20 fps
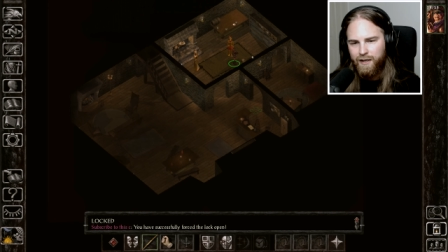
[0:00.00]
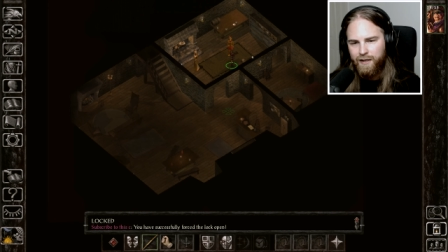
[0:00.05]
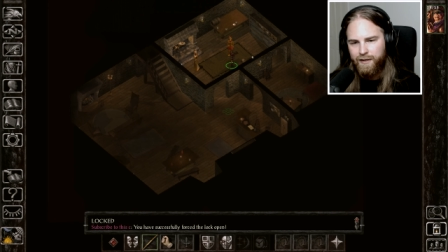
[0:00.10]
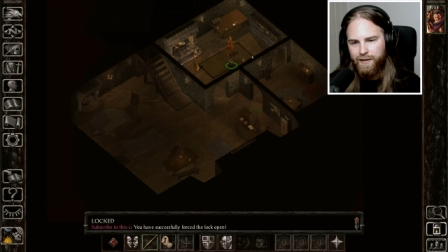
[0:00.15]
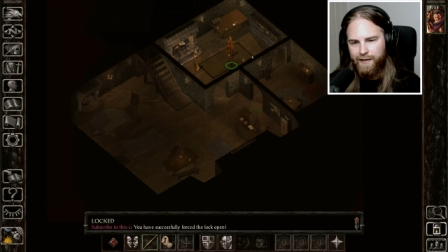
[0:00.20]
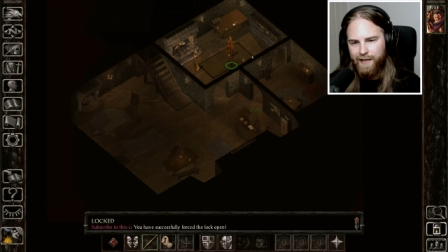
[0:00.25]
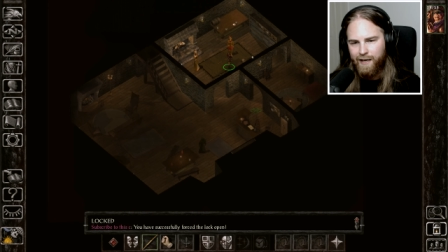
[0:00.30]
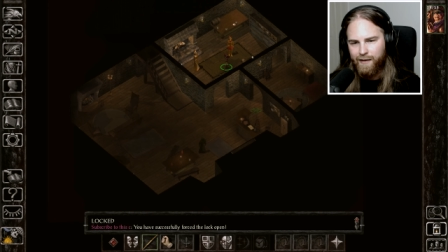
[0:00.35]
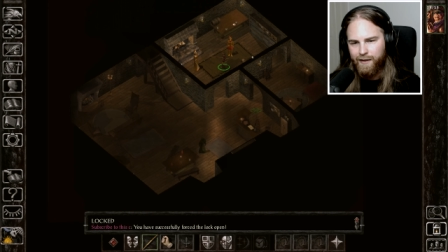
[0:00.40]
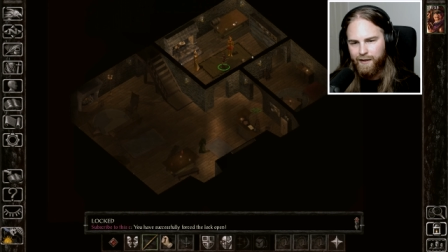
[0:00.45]

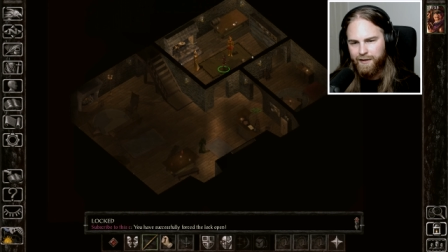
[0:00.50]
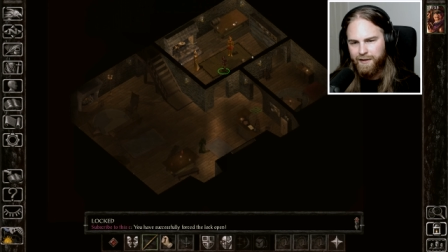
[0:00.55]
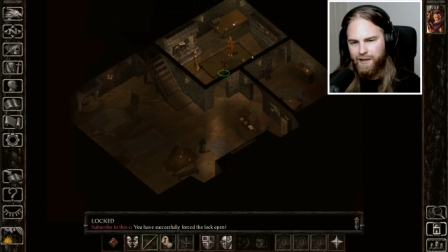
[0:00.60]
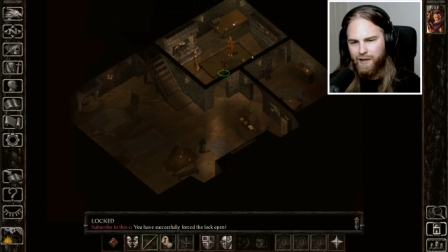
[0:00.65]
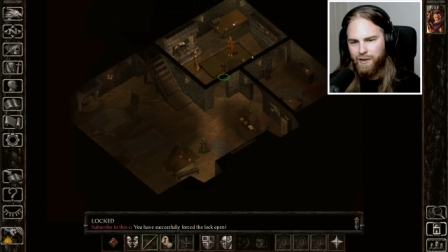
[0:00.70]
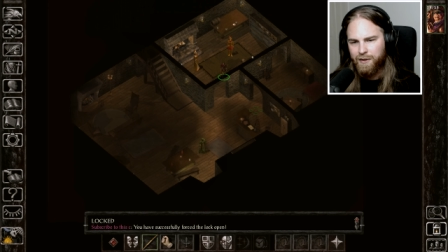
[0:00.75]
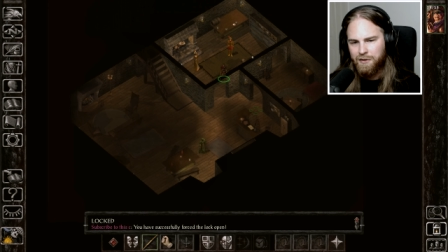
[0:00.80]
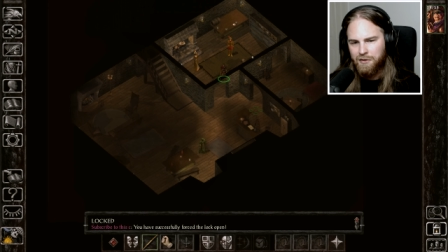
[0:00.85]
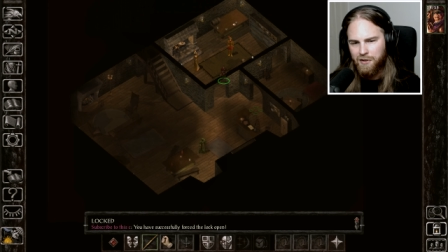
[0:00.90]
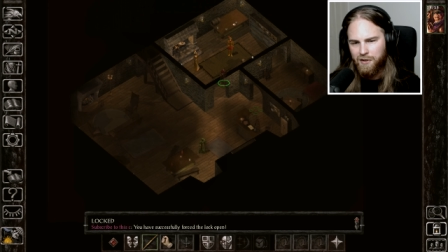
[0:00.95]
So now let's
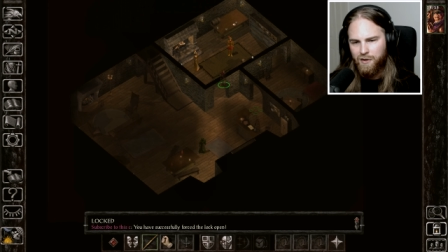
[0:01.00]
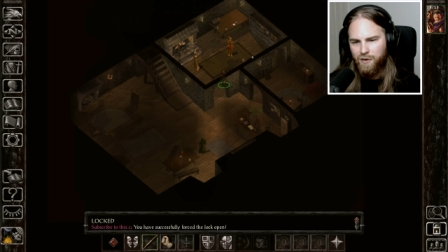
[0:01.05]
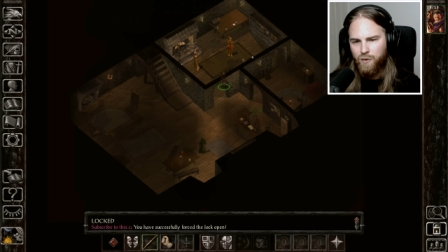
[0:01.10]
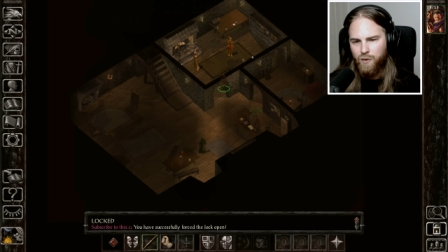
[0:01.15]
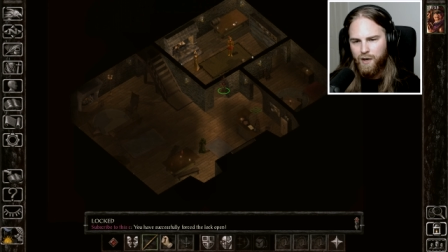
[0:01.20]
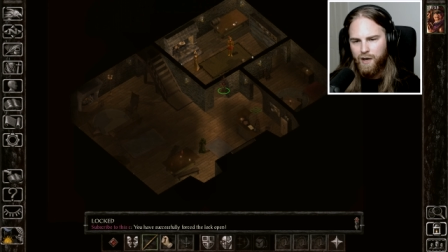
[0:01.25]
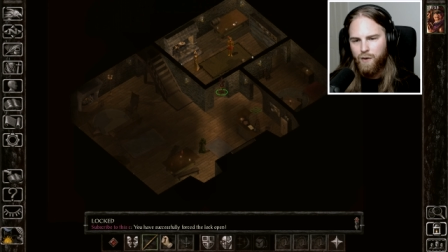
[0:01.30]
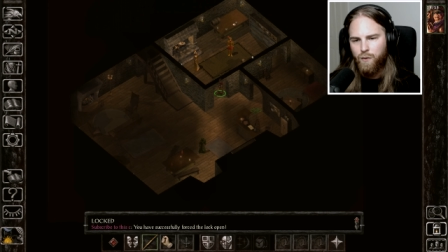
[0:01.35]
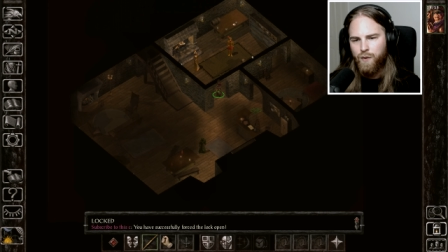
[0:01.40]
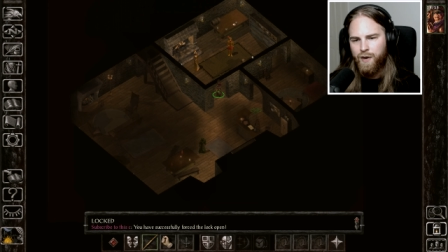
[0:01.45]
go
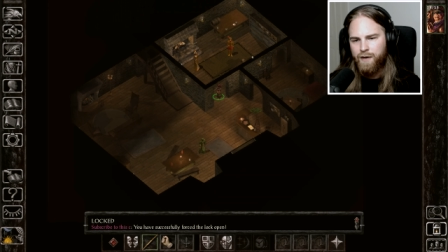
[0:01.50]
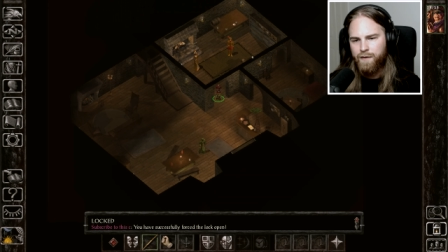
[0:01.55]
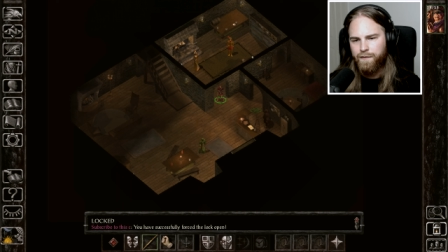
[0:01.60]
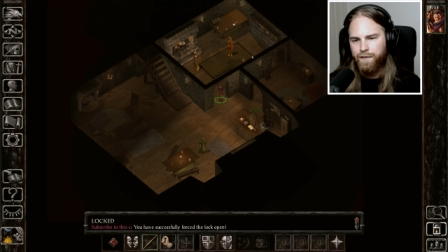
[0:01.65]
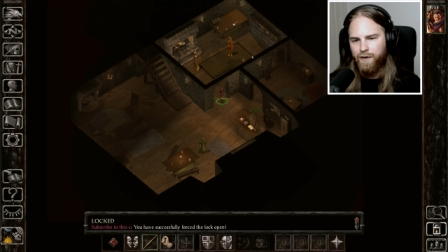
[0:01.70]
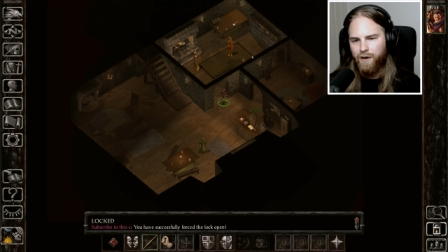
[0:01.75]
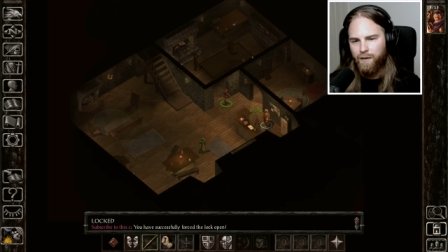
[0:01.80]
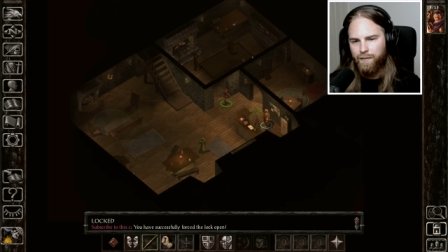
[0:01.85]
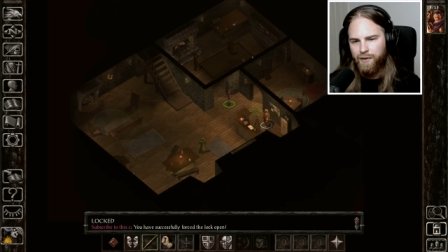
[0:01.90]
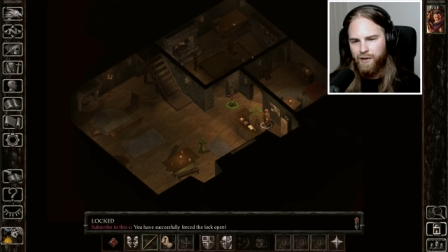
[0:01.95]
to
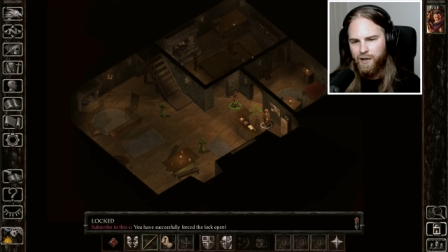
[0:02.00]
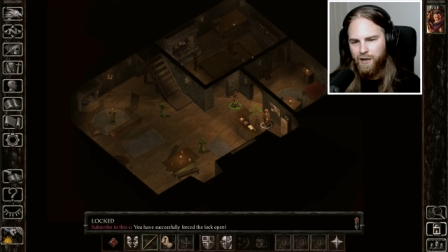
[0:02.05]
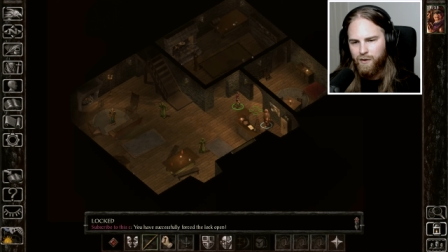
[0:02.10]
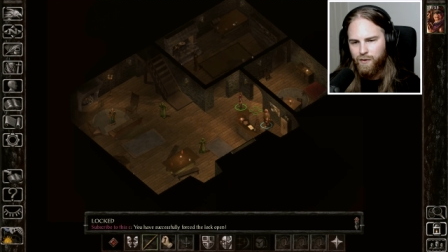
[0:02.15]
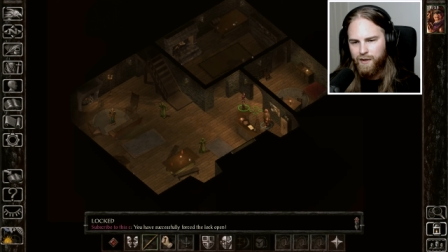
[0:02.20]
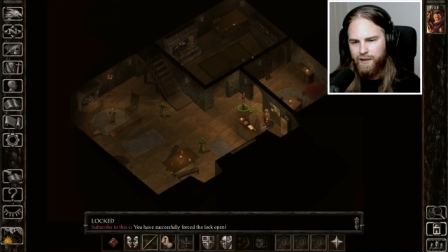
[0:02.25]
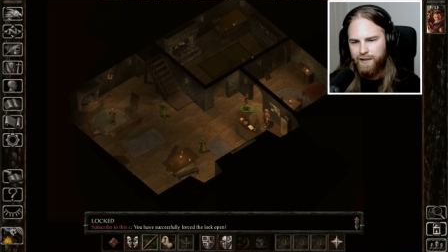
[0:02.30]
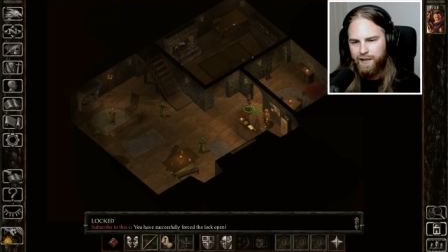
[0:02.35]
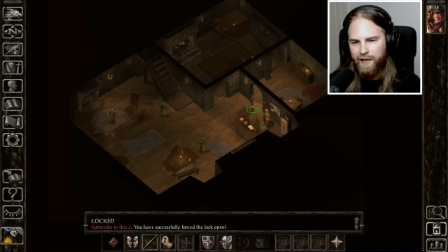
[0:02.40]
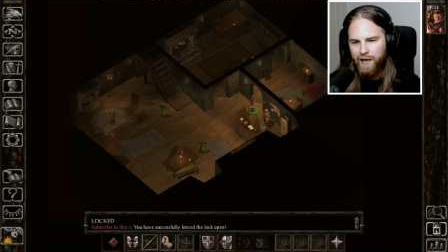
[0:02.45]
Winthrop,
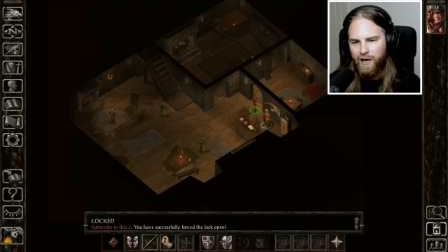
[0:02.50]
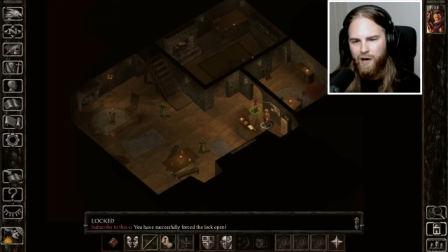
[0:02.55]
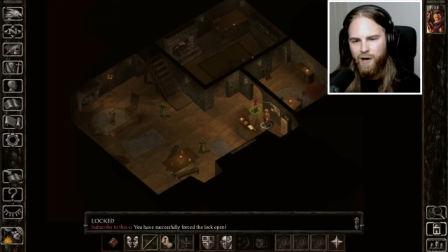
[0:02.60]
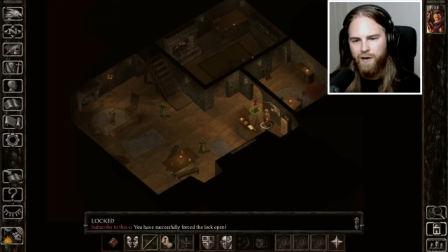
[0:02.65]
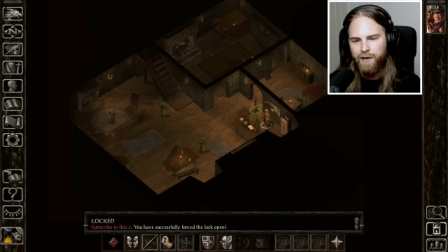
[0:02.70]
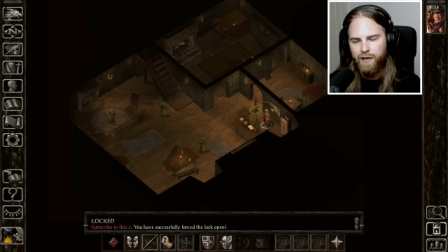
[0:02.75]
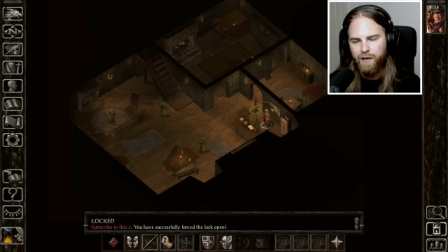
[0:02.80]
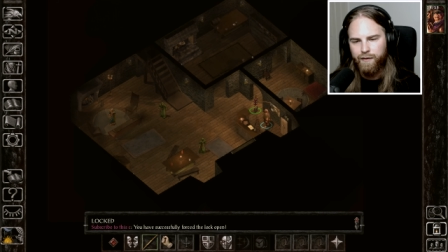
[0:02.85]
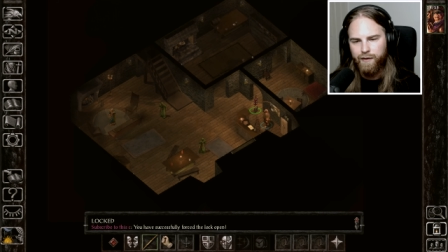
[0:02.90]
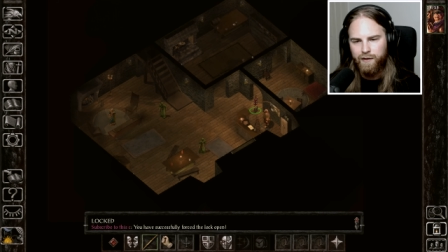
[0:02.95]
who is the
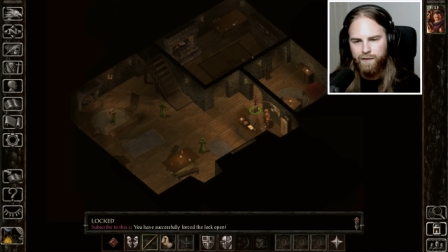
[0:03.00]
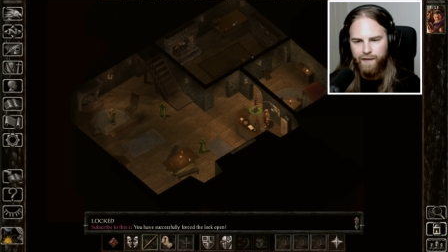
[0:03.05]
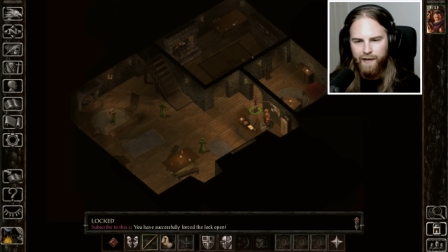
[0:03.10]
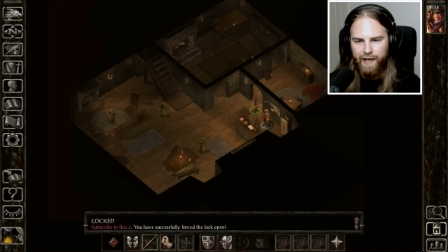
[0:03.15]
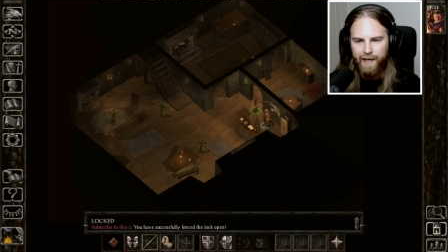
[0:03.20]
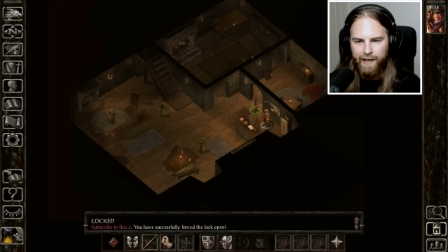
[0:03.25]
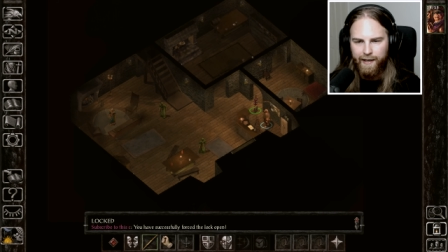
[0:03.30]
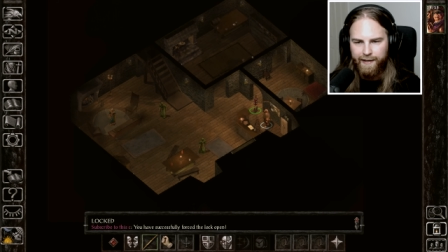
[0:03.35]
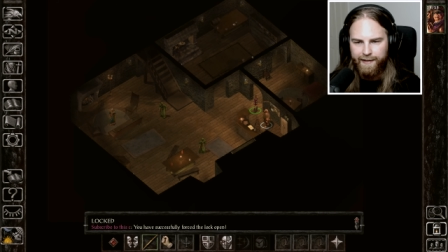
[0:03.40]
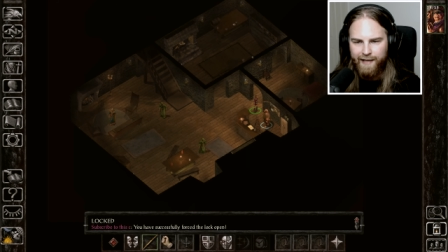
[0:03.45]
owner of this
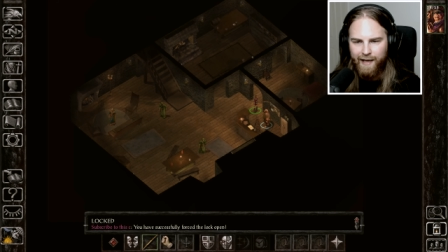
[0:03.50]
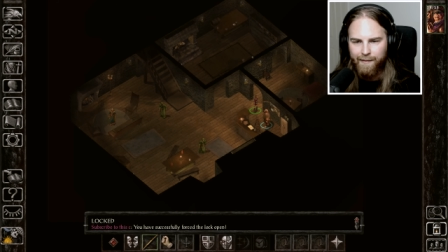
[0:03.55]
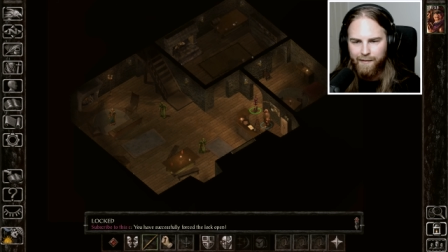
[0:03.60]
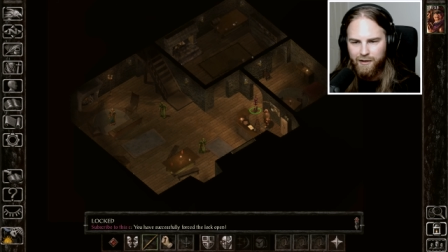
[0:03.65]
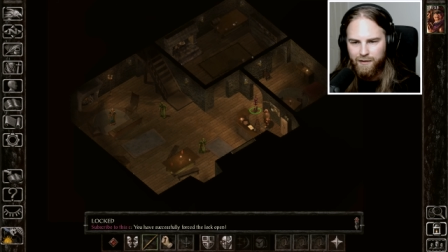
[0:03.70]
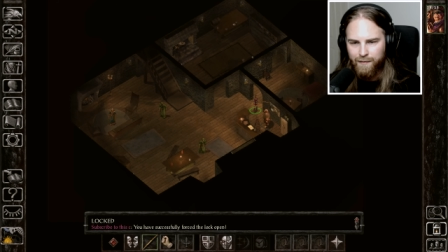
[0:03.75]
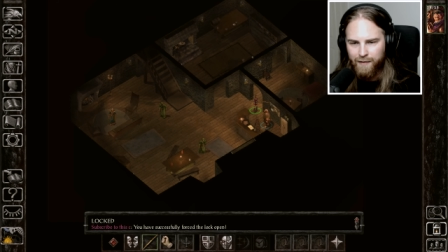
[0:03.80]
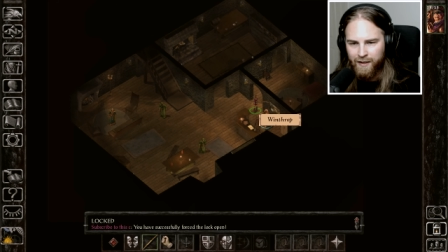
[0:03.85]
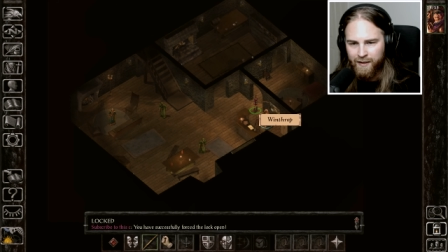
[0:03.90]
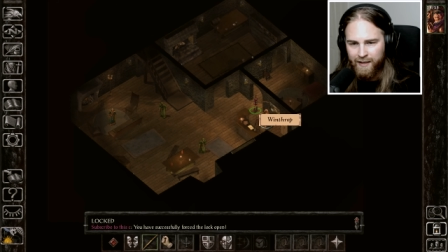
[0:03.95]
fine
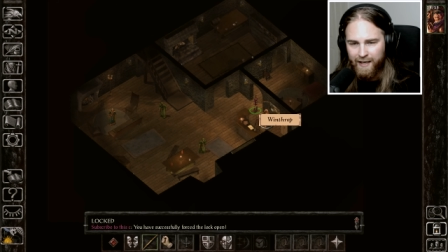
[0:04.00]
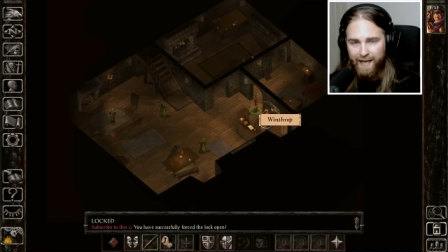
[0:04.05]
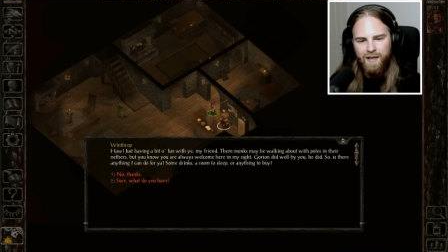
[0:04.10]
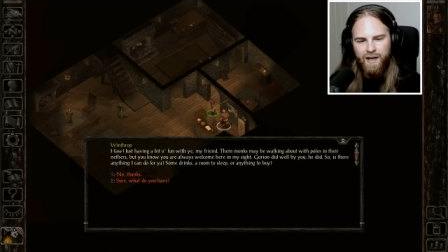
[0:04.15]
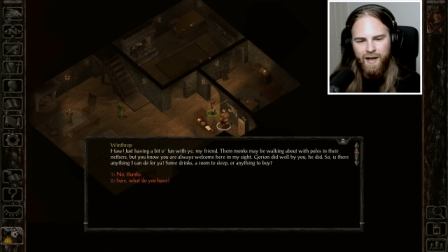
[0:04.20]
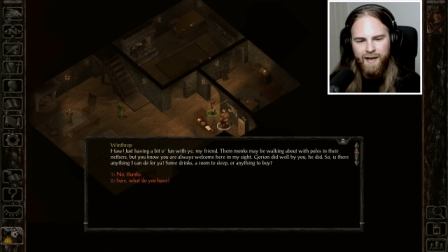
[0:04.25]
establishment.